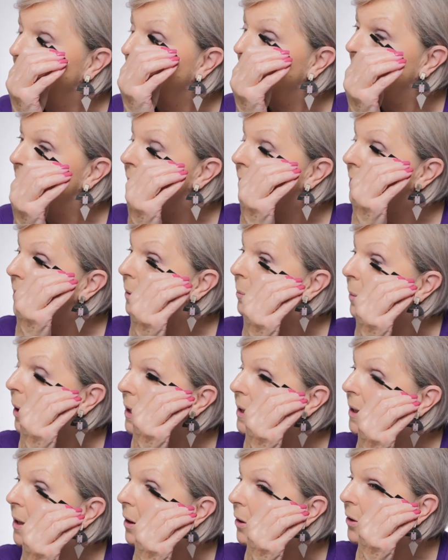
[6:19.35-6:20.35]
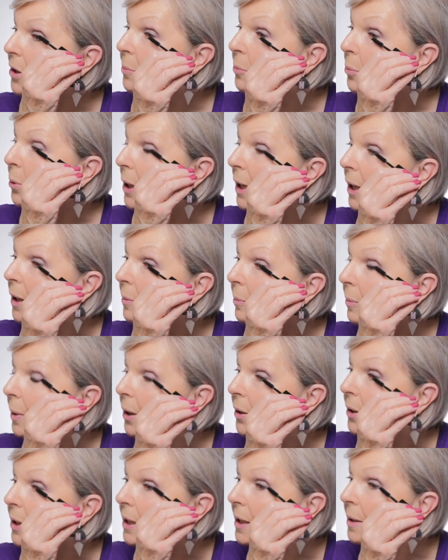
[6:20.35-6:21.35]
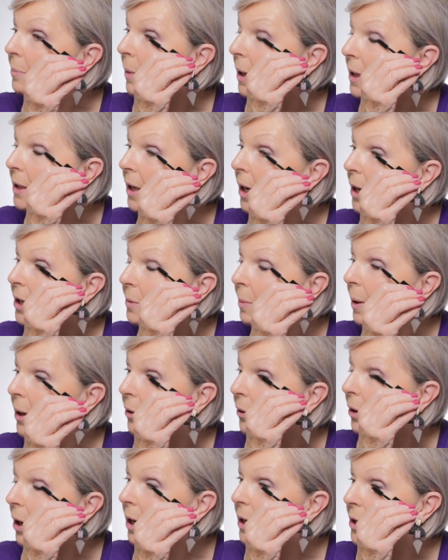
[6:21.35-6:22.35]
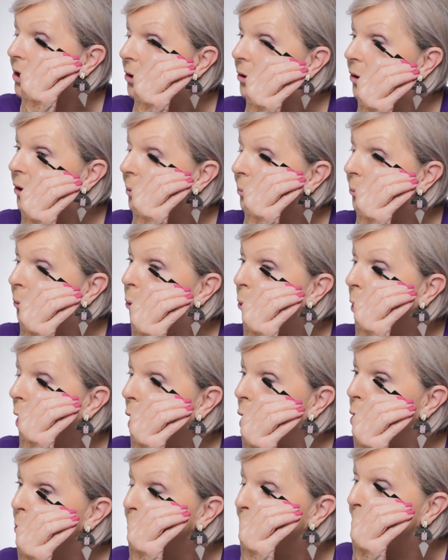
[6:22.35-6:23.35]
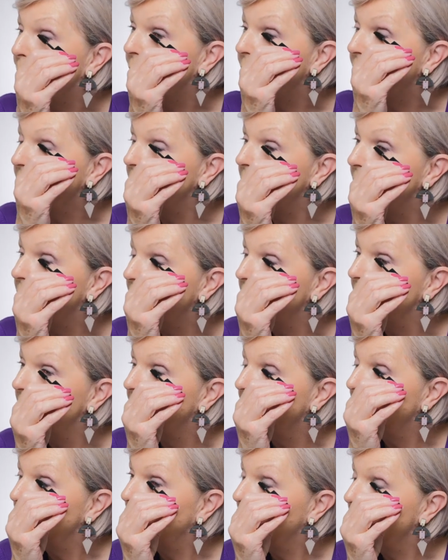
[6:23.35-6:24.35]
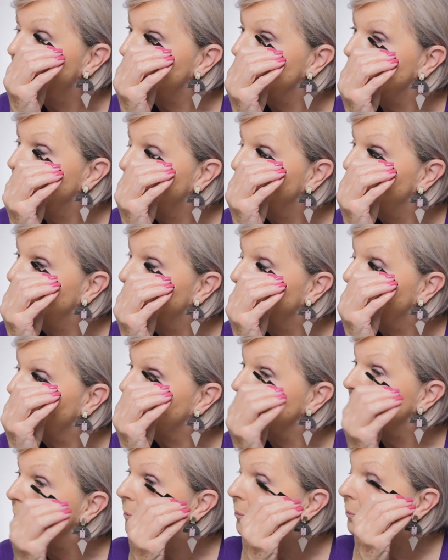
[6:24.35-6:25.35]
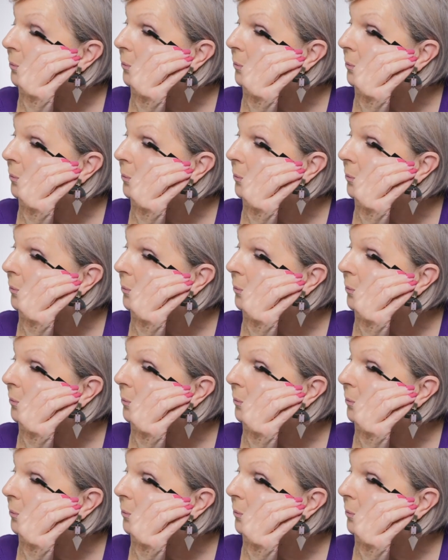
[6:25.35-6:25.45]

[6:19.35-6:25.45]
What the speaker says: And mascara is brilliant because it's going to make your eyes look more open and a lot bigger.